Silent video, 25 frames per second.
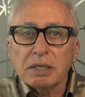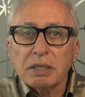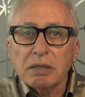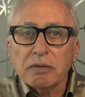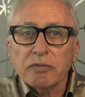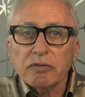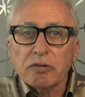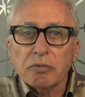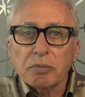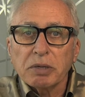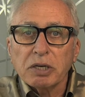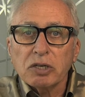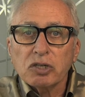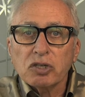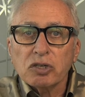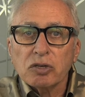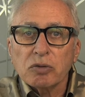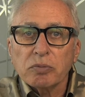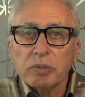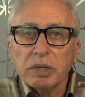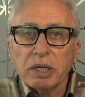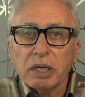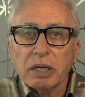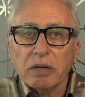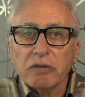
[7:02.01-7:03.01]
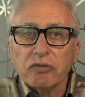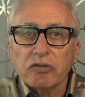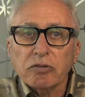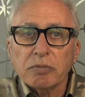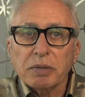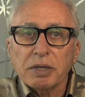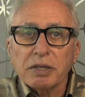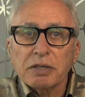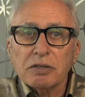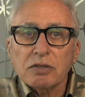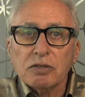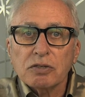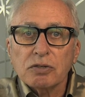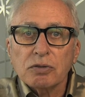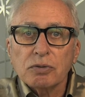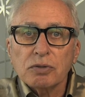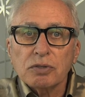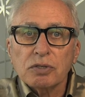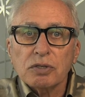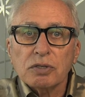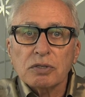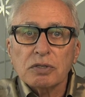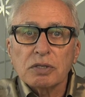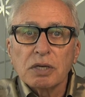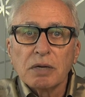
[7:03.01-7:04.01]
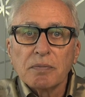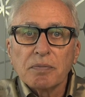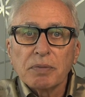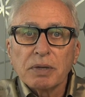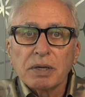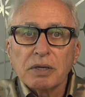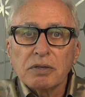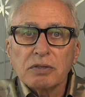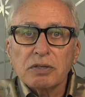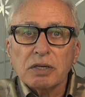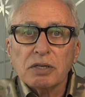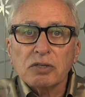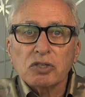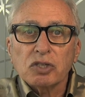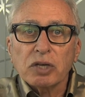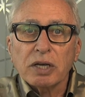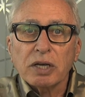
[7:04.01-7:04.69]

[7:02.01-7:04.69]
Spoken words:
information we get from other sources, such